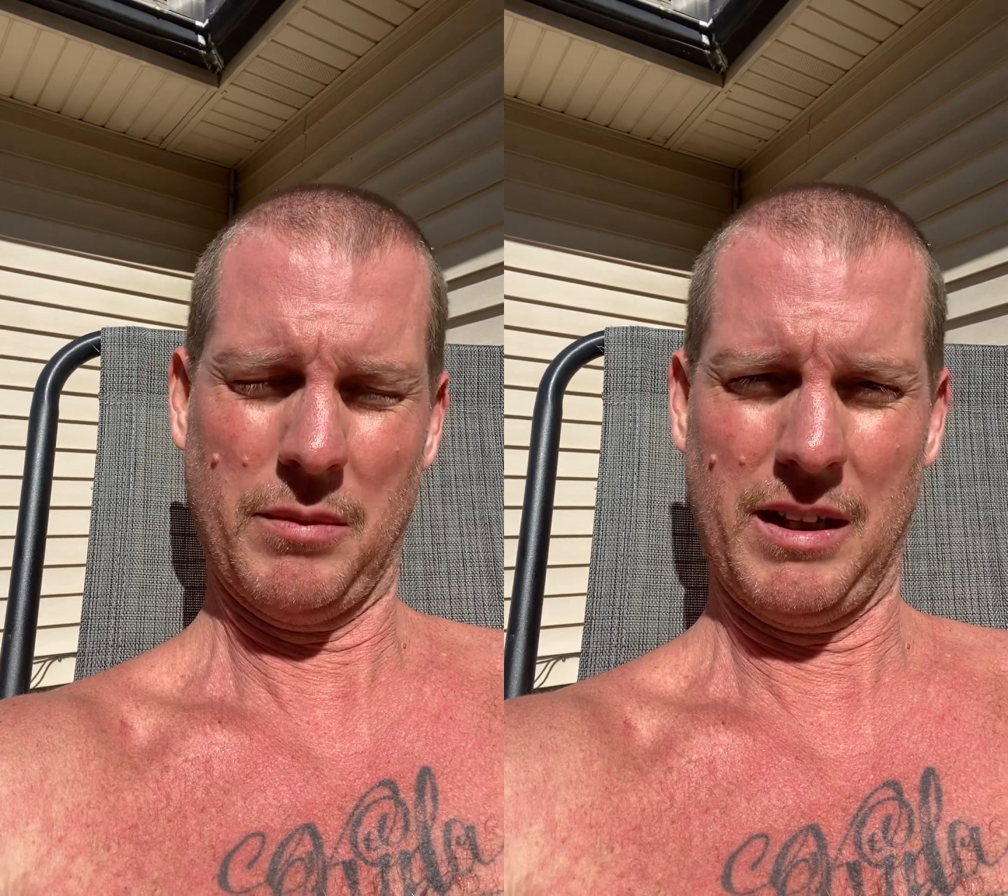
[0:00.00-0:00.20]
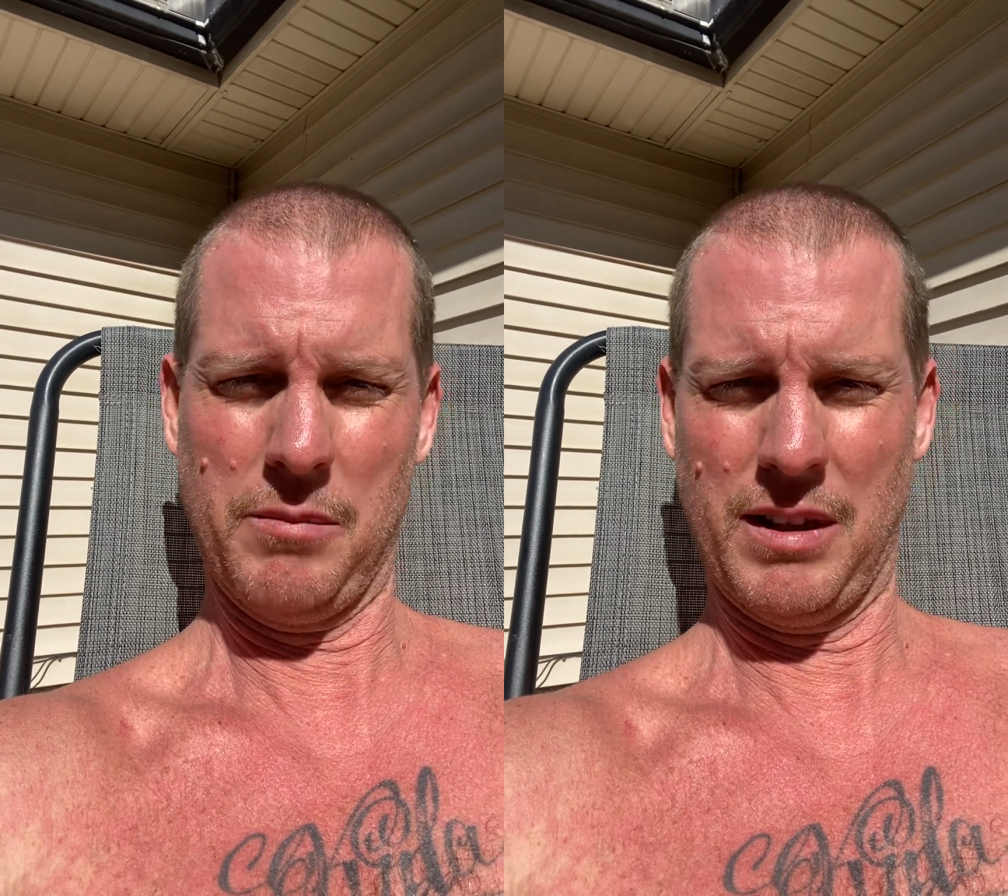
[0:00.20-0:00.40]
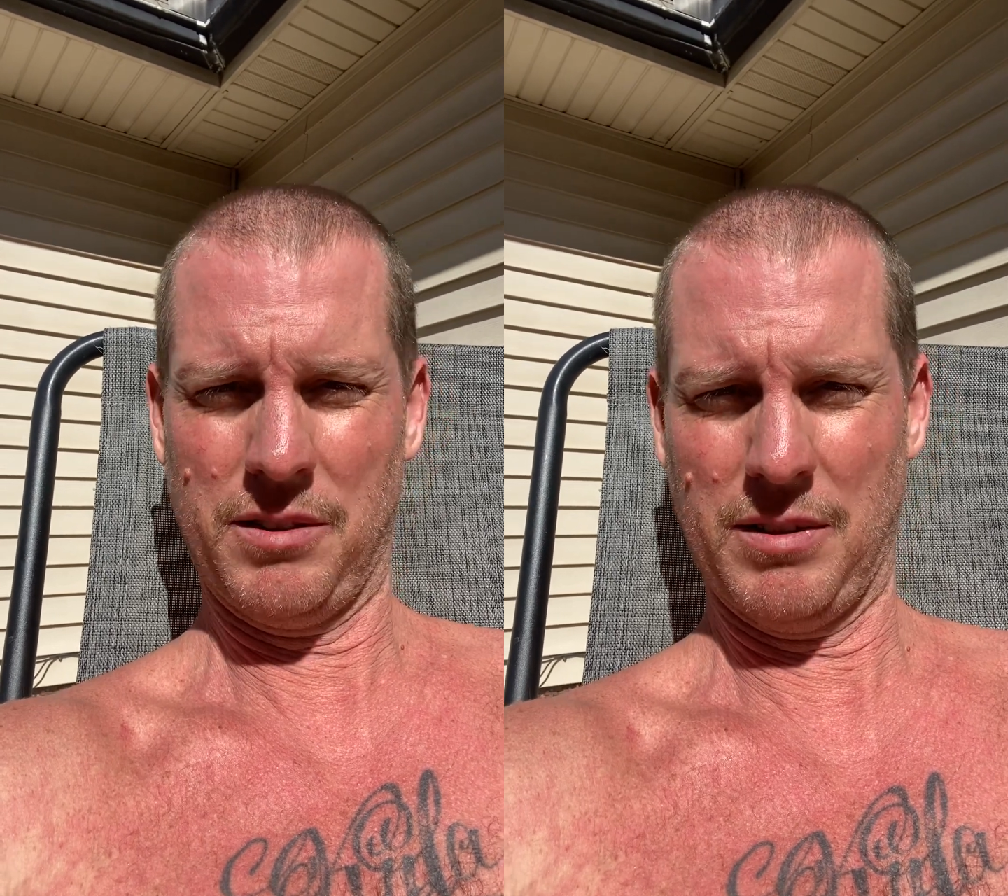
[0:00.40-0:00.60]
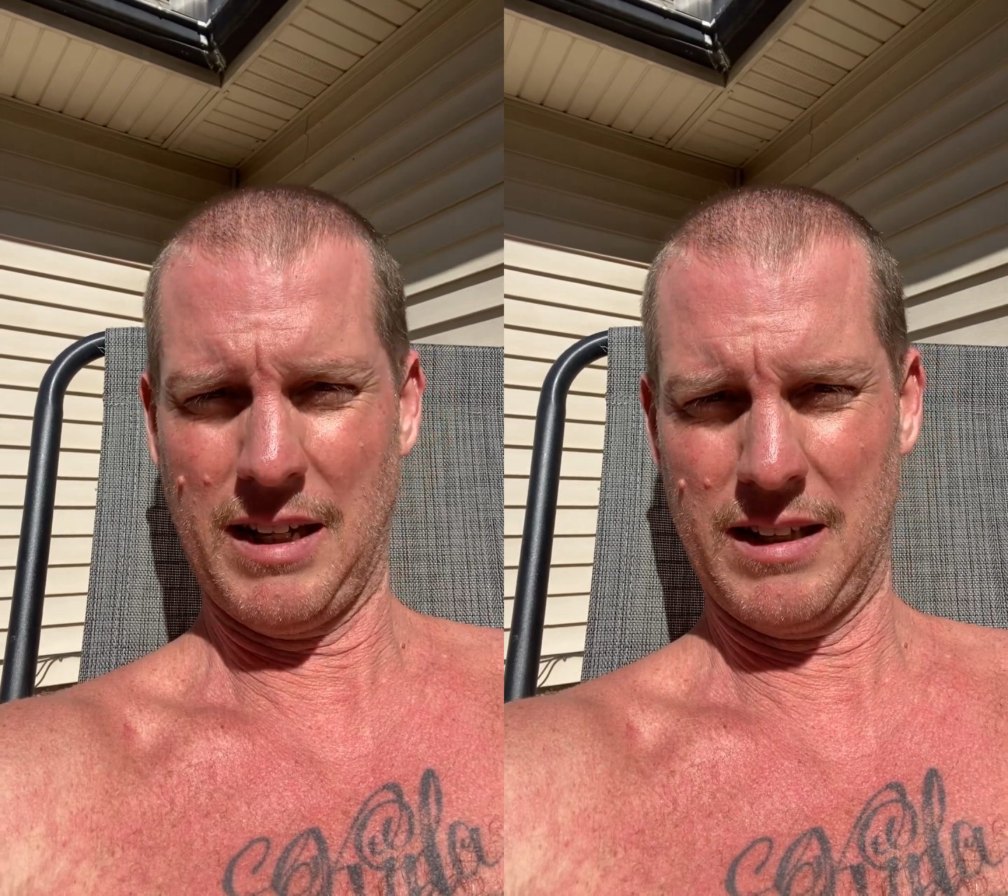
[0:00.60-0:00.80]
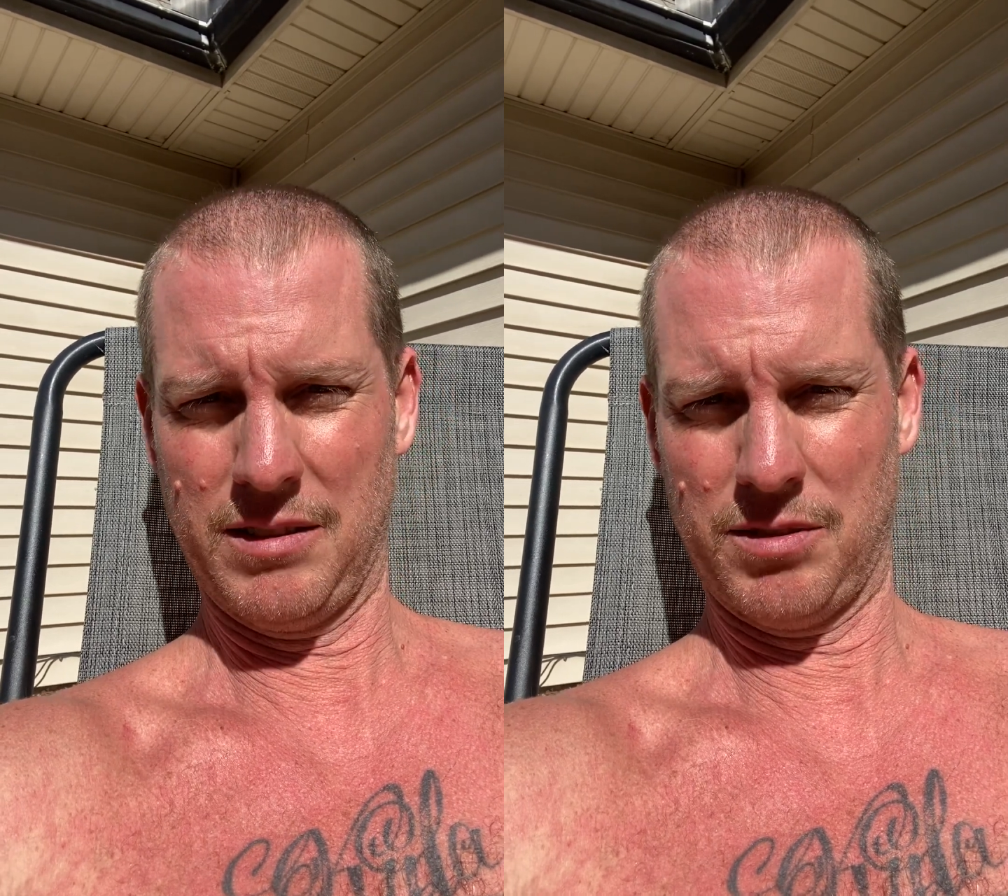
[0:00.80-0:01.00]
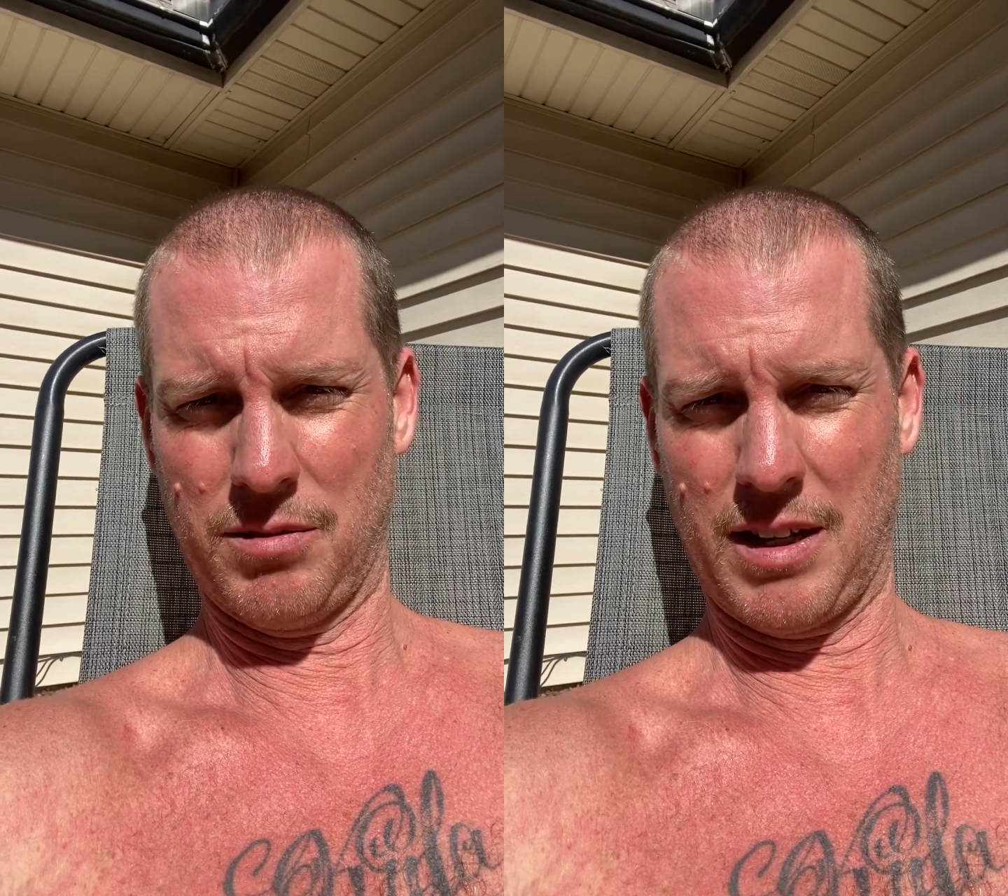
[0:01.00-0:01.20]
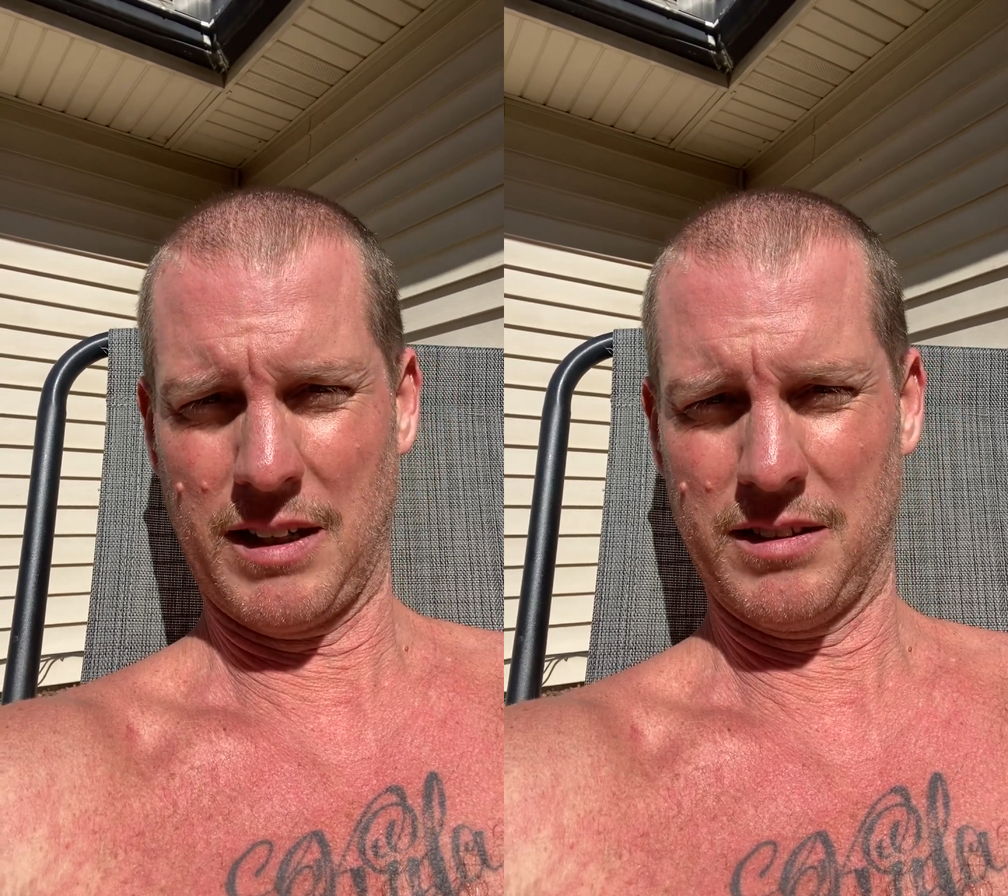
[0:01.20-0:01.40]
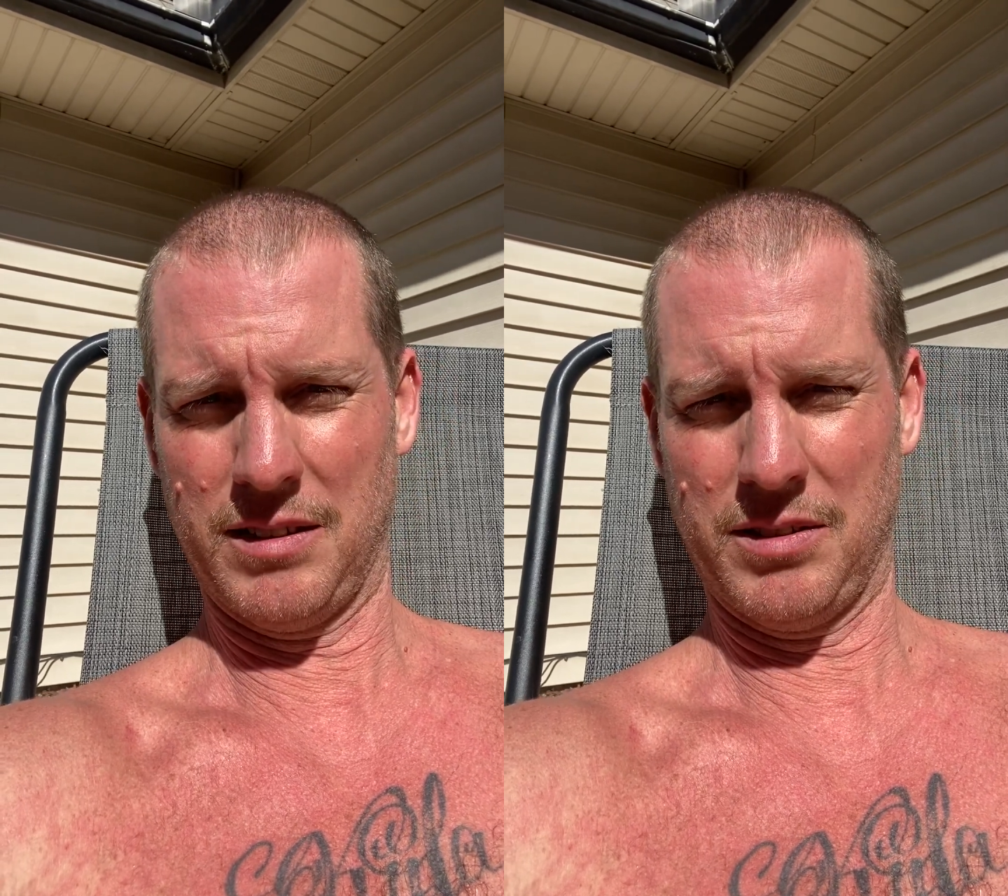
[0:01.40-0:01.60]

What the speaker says: Anybody who has psoriasis